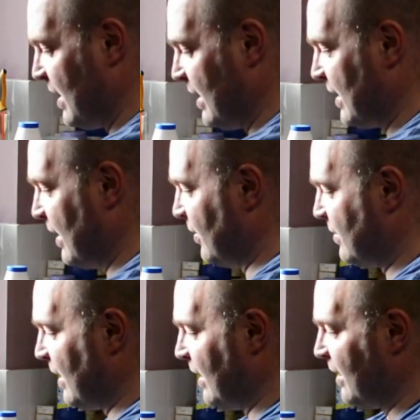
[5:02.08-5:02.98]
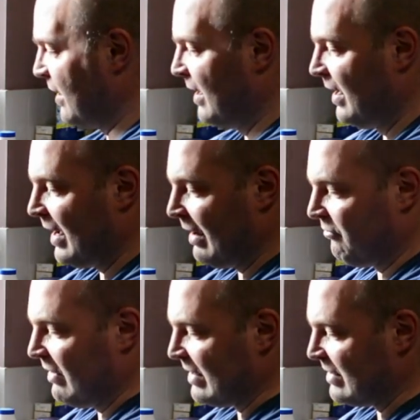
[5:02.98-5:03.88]
that down your sink
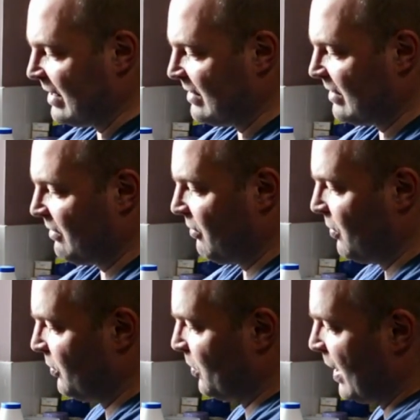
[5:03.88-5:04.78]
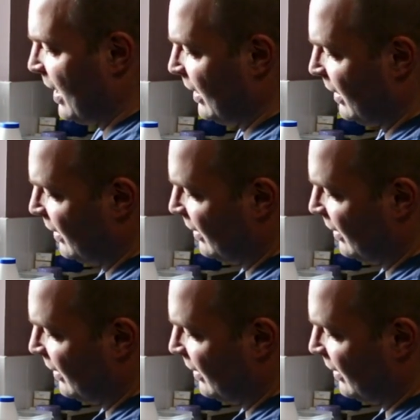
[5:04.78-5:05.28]
and rinse this through as well.